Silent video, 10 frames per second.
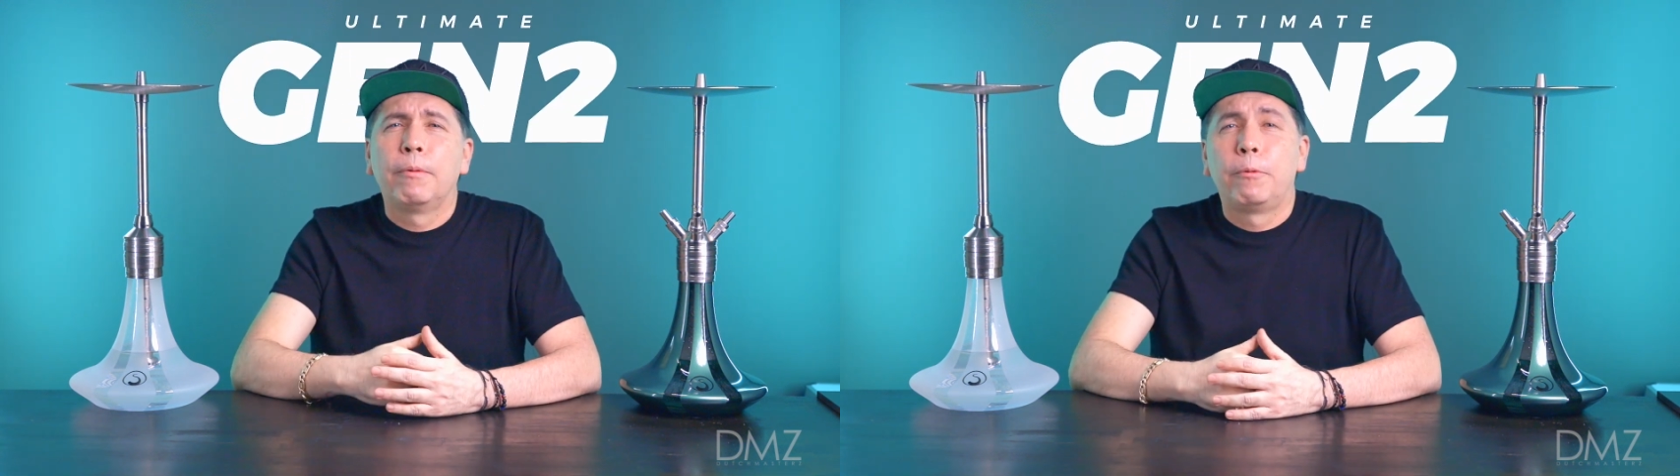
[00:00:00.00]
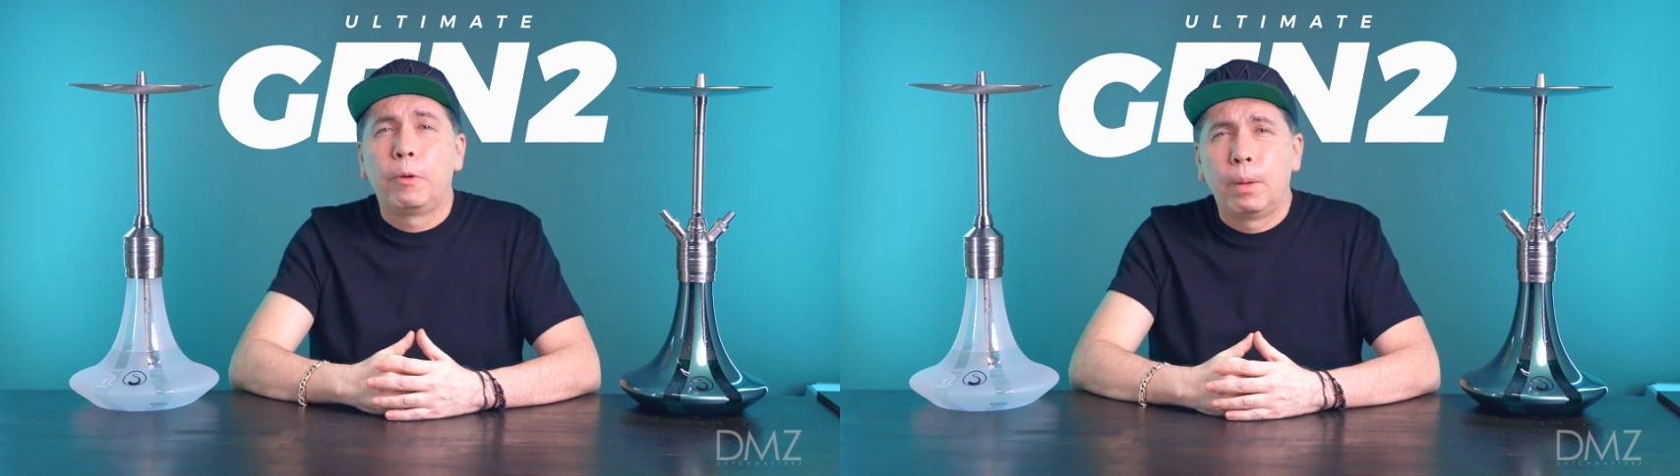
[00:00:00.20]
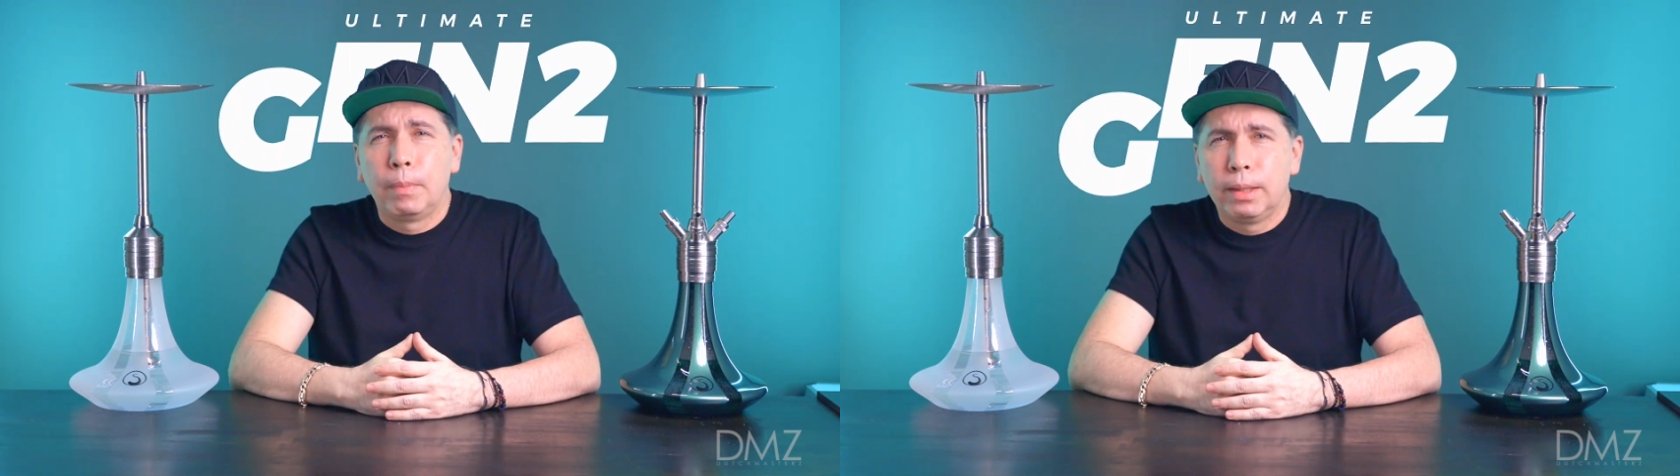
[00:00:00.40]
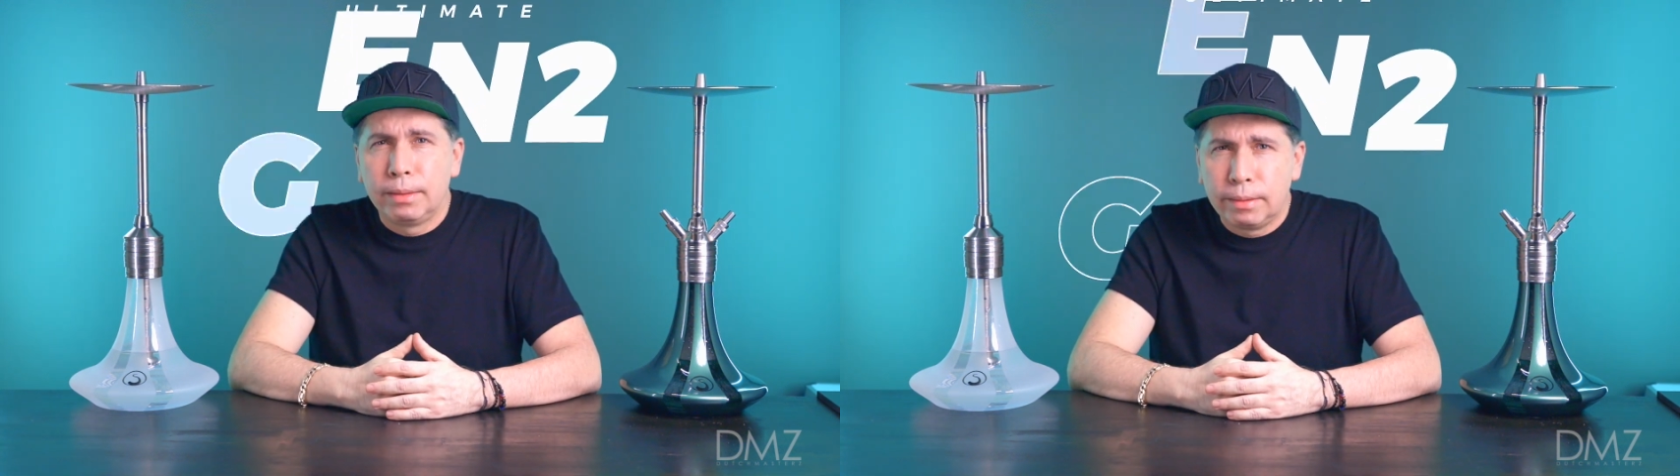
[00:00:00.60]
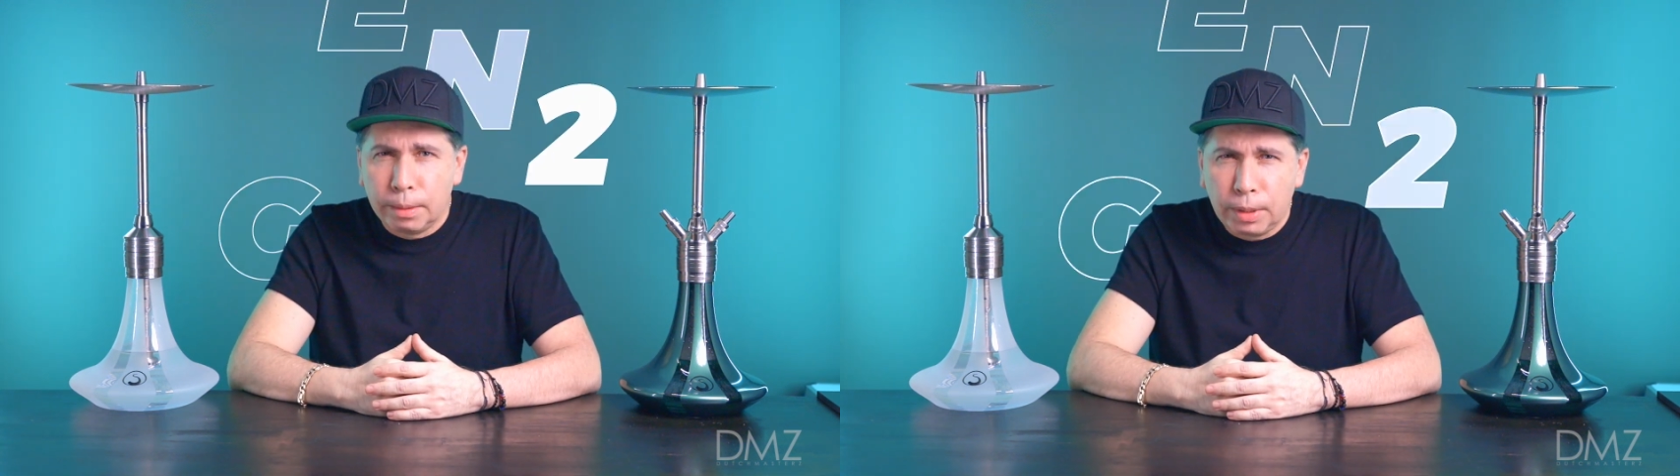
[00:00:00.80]
from
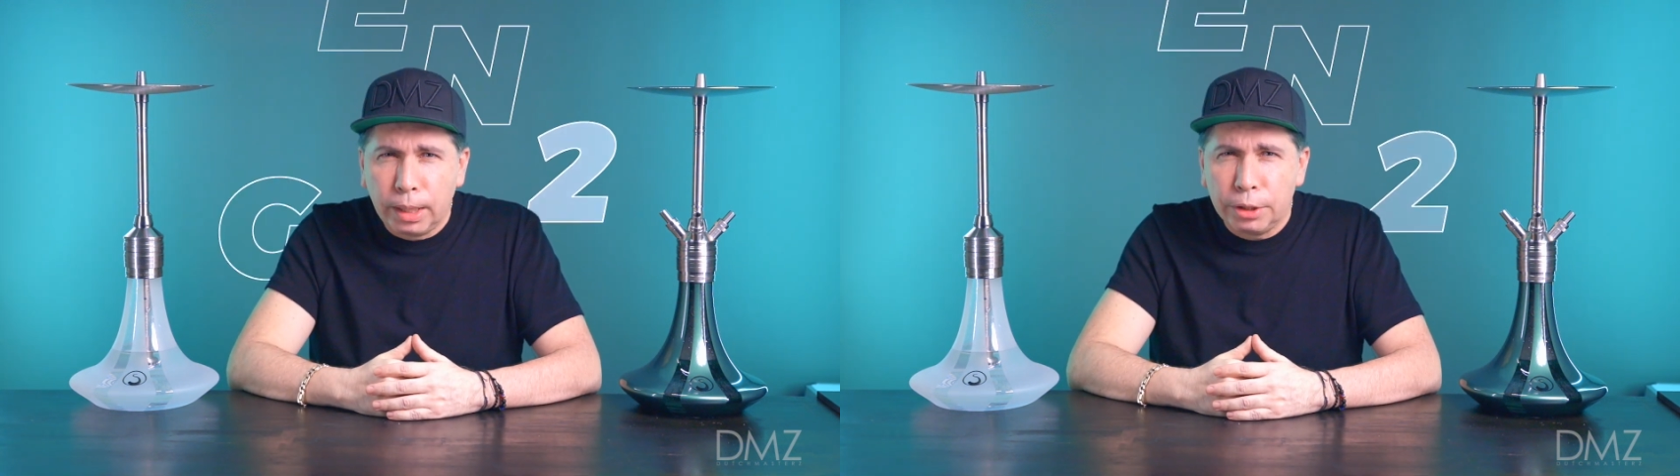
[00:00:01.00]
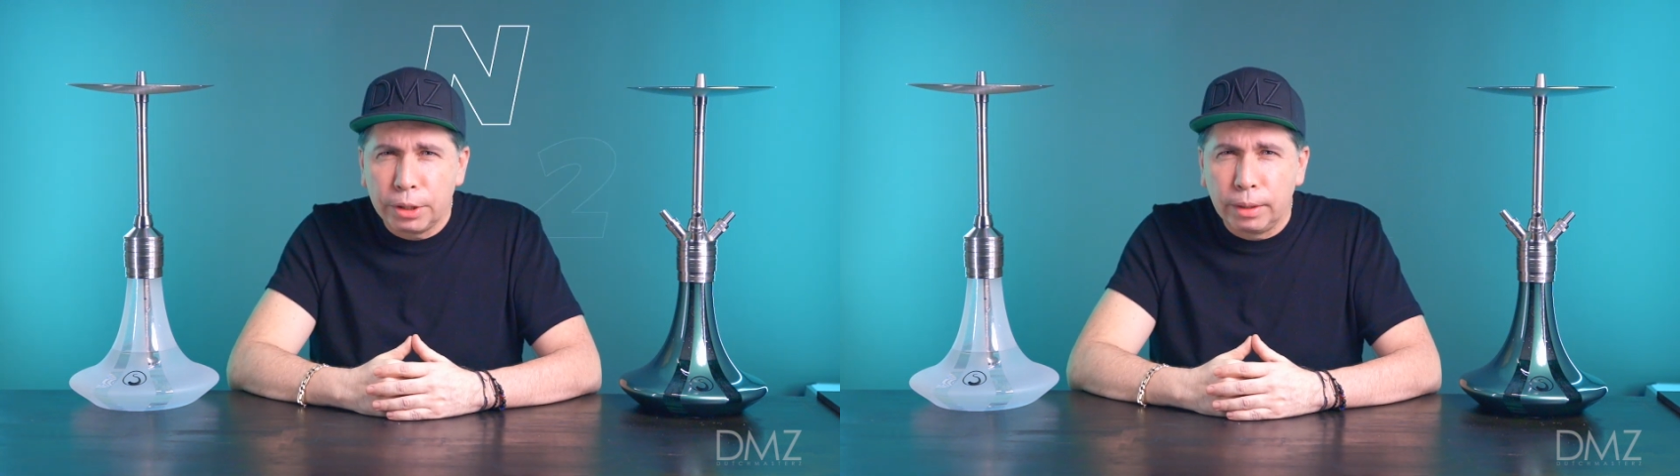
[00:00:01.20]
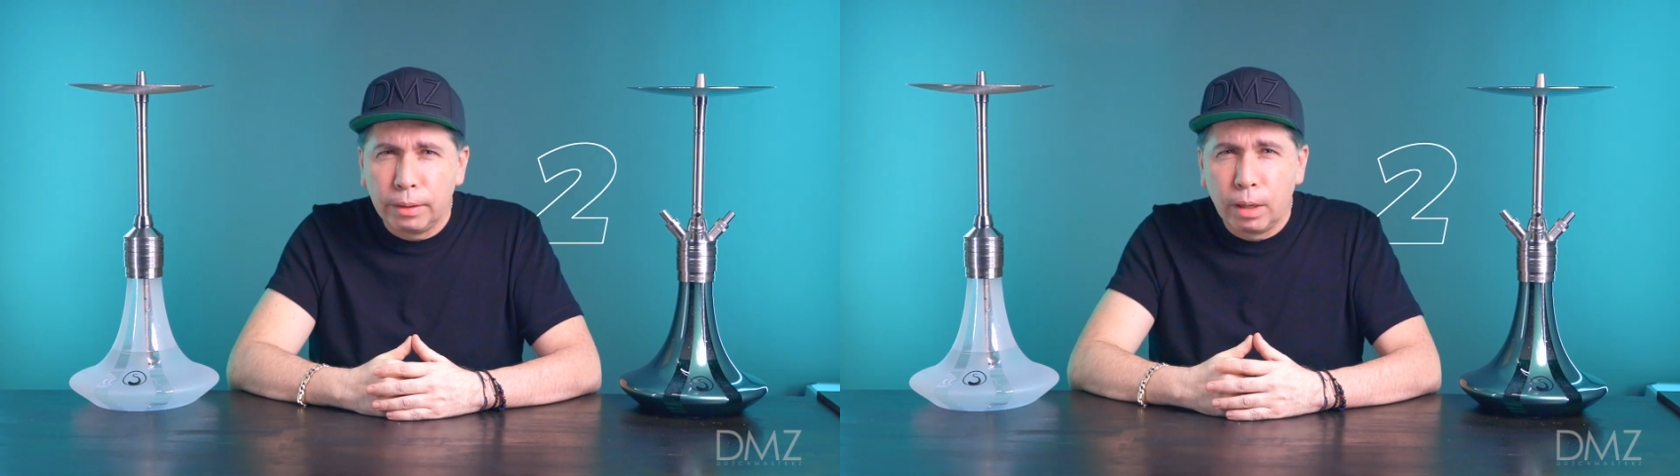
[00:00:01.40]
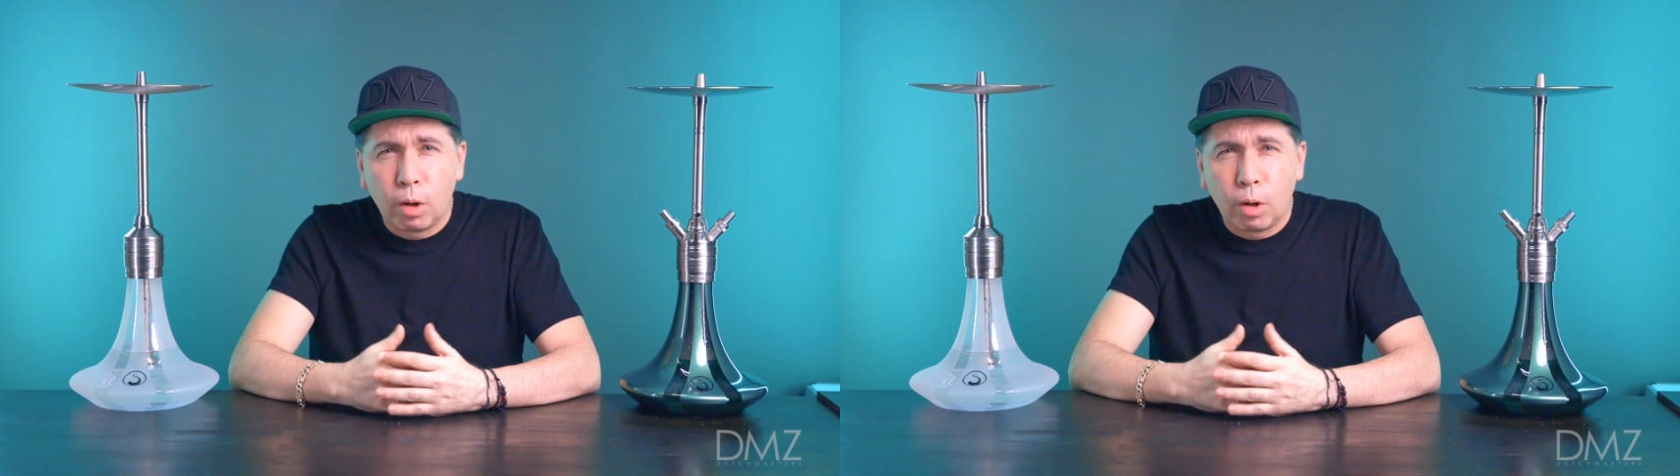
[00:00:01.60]
Steamulation.